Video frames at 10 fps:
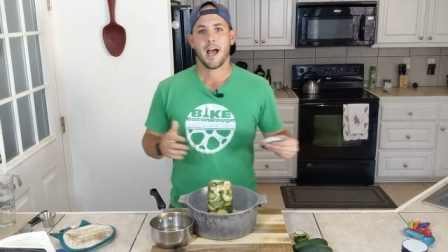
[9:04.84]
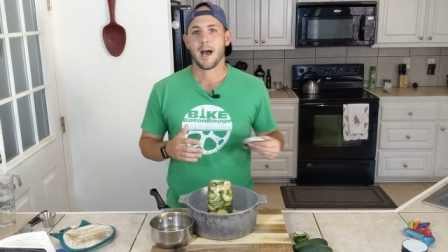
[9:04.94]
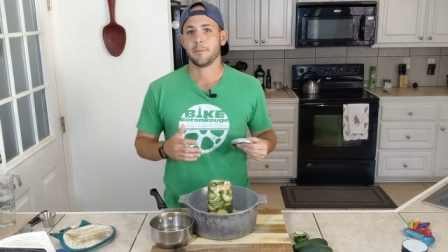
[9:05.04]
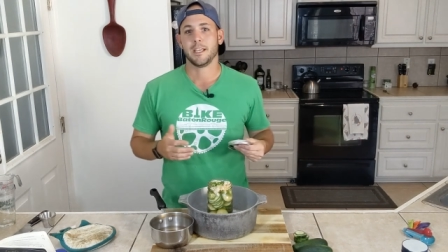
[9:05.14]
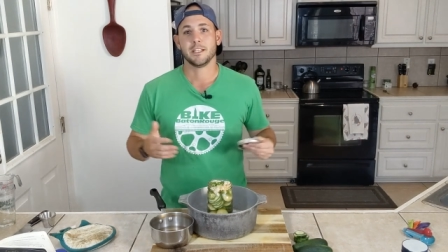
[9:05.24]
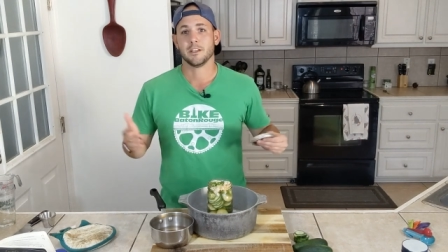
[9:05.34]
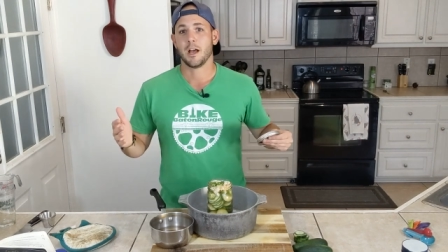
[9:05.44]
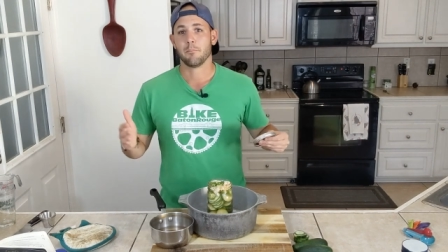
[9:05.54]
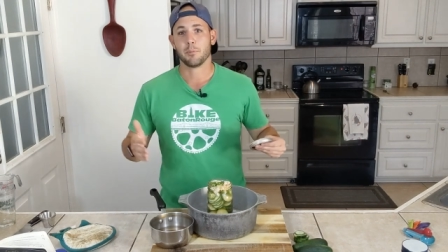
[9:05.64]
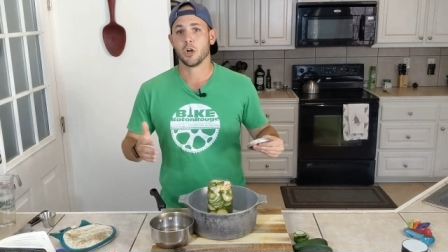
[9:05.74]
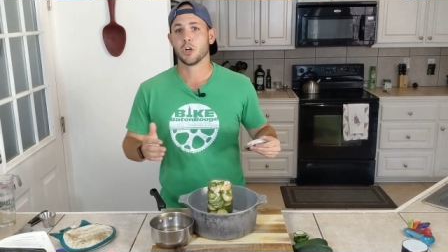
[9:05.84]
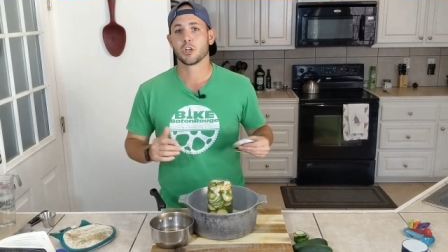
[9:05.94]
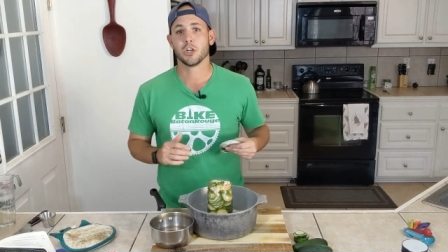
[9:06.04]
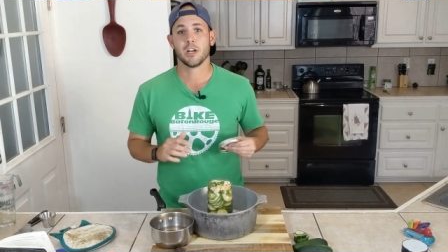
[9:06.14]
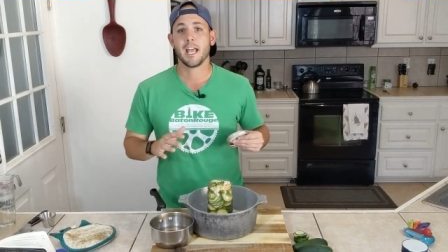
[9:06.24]
I mean, a
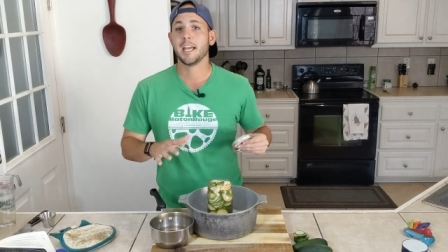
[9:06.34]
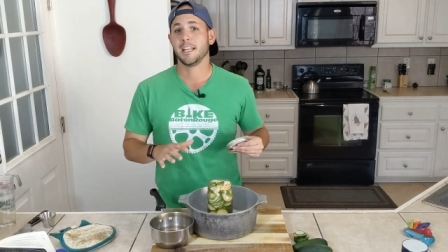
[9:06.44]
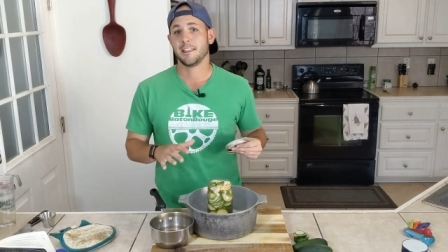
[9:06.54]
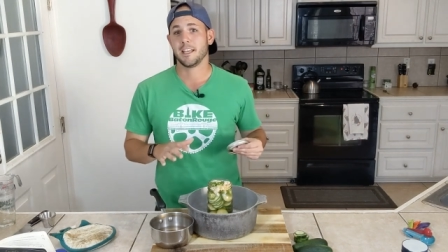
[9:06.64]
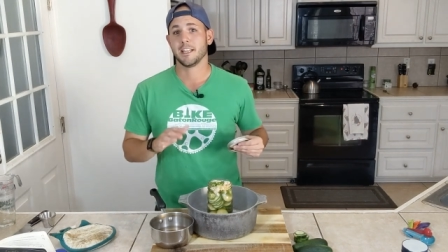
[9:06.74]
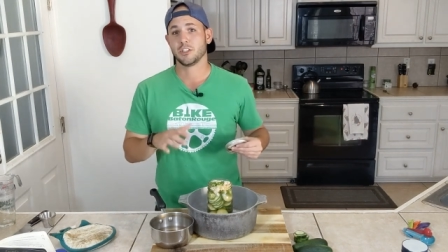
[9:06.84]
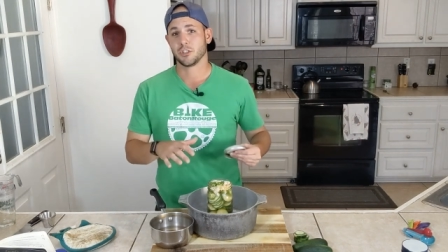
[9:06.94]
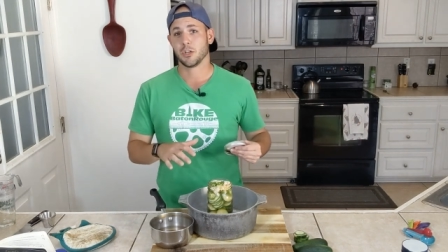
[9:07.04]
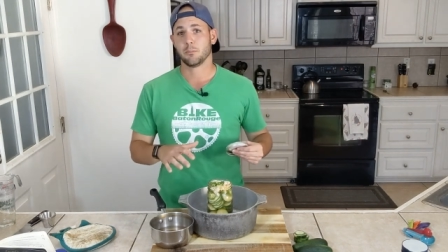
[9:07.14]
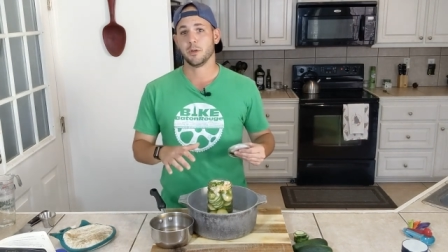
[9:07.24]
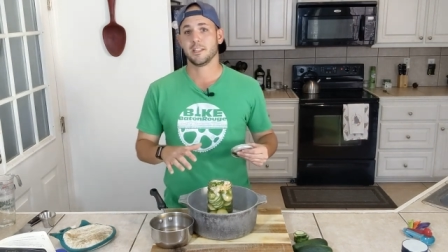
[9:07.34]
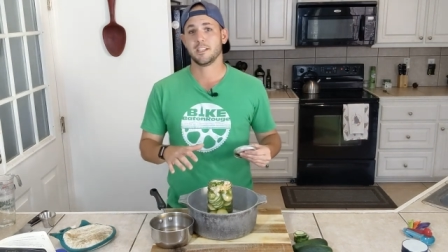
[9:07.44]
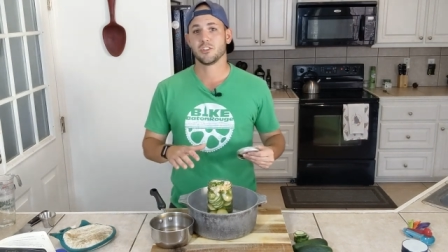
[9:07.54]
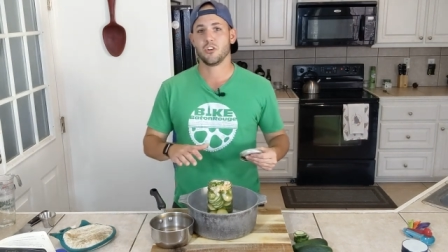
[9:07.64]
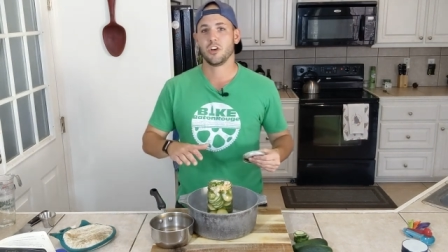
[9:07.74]
burger, anything that you're gonna put
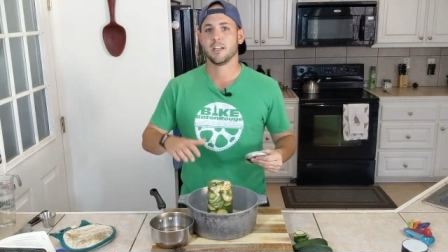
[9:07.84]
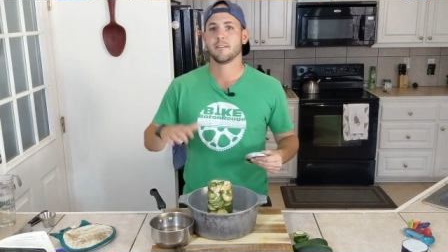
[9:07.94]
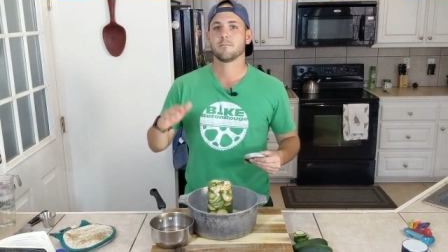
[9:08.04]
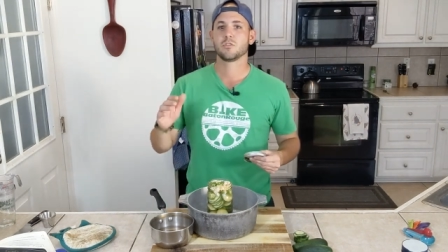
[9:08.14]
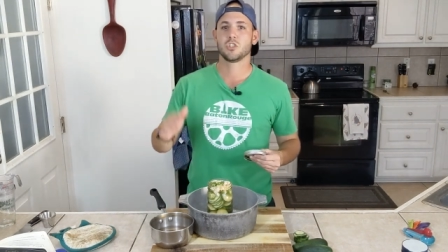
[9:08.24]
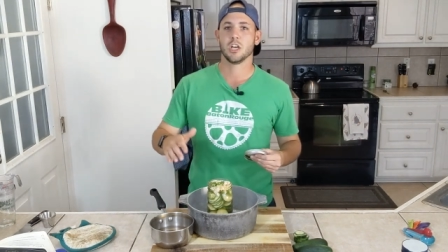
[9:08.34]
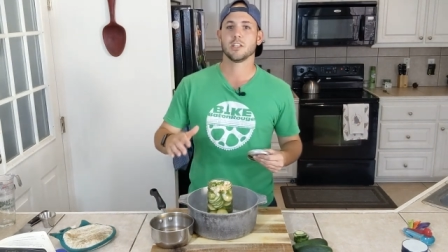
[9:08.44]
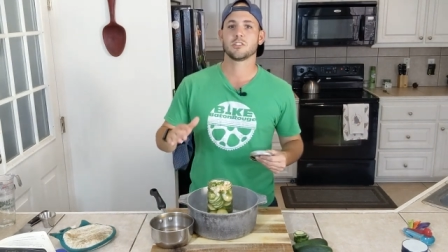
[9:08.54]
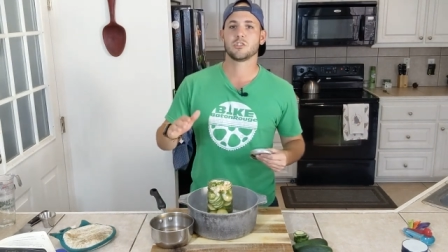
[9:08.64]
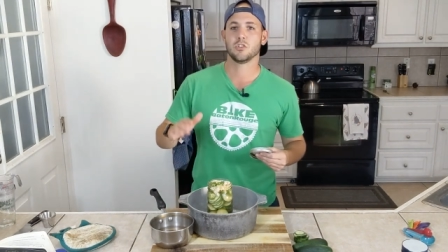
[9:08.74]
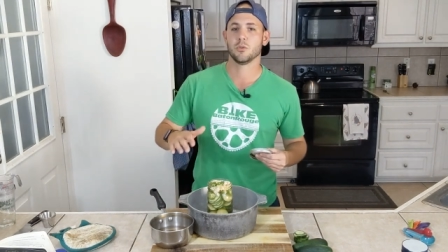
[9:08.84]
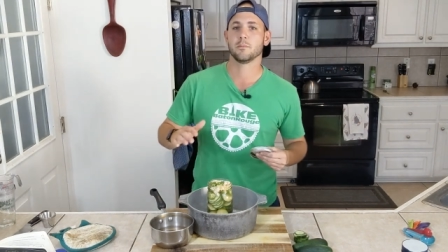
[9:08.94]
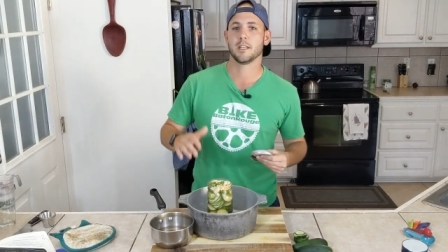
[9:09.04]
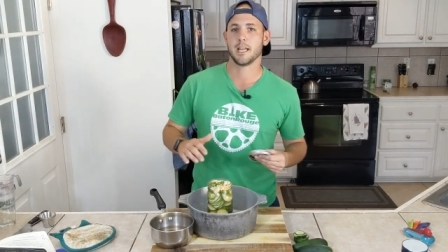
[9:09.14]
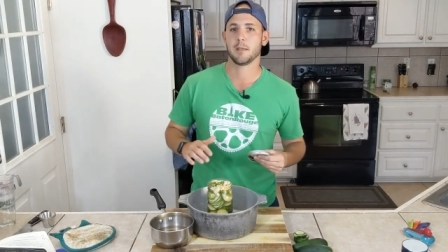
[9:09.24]
these on, just do
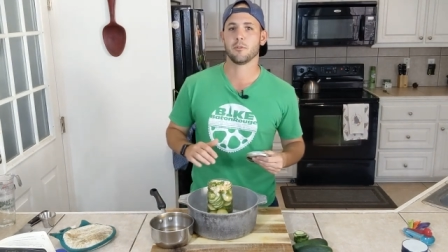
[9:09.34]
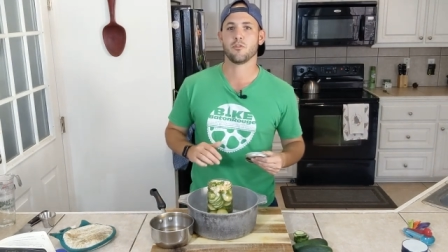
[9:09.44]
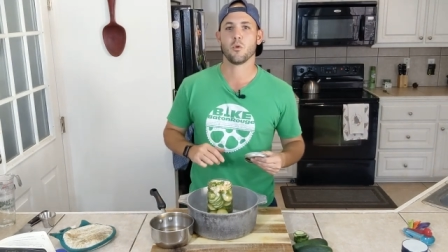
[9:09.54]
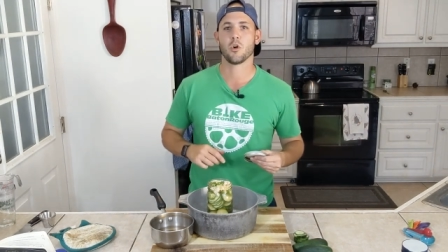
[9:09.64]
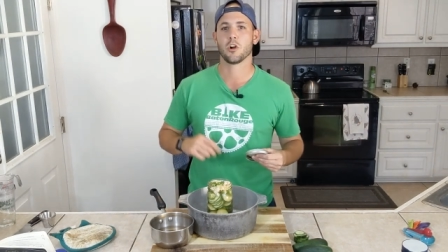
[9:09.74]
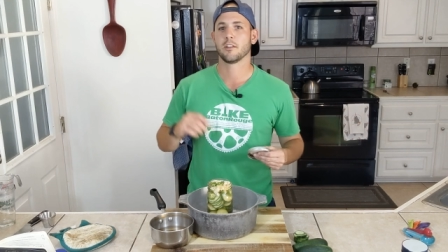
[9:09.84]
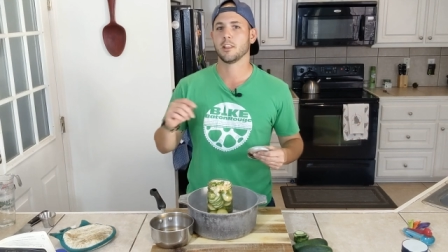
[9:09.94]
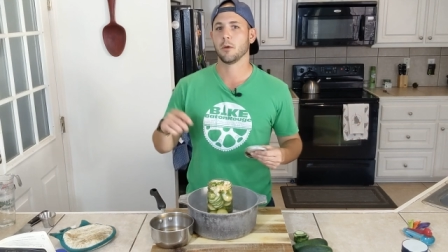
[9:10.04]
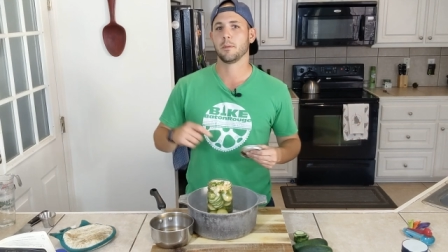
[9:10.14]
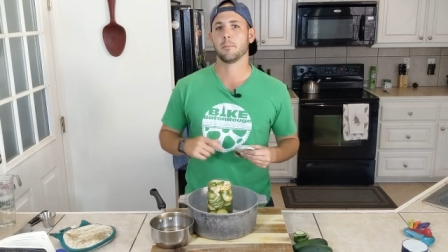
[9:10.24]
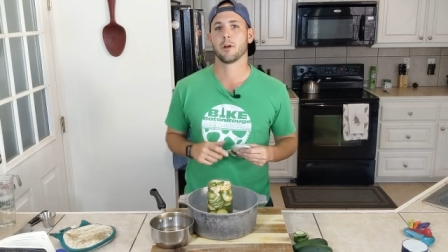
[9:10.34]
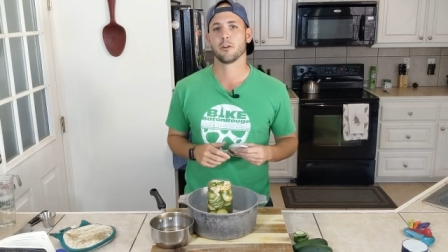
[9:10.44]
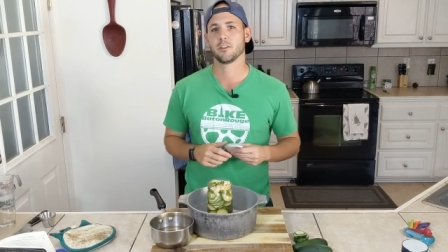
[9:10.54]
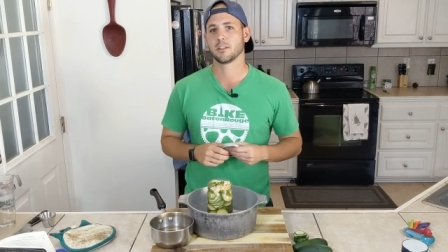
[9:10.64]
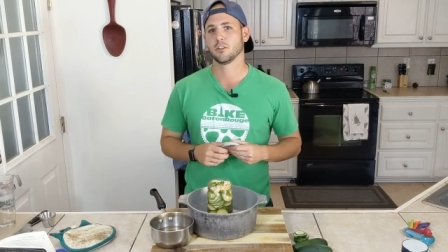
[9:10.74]
them the night before. They'll be
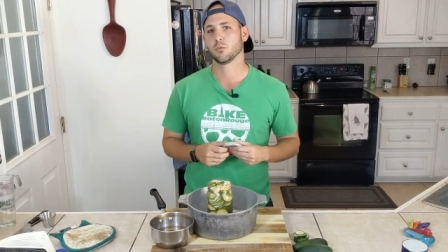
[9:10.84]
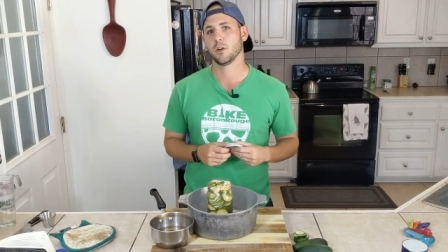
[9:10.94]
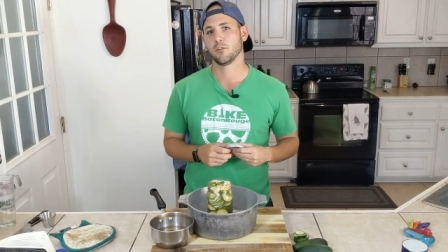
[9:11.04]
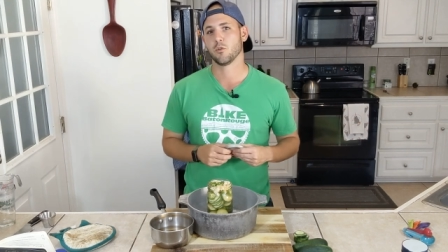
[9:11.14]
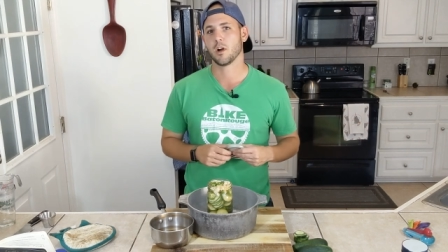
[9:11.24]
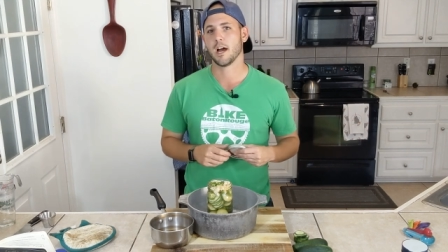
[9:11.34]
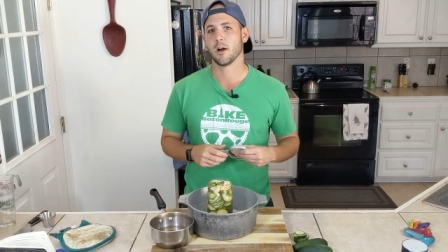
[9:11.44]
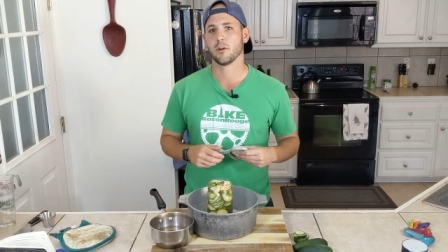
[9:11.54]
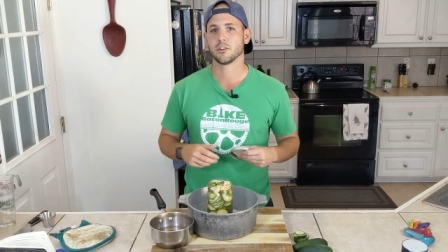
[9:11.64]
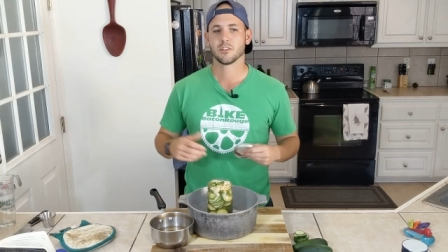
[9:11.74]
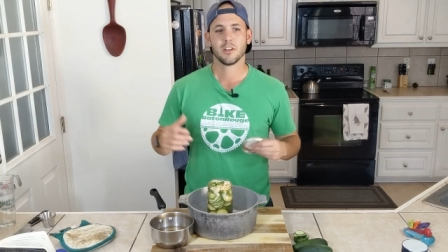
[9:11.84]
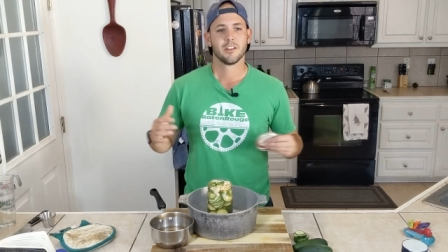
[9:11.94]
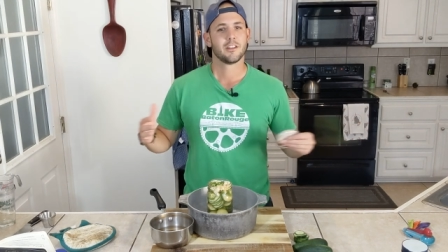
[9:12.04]
perfect in 24 hours.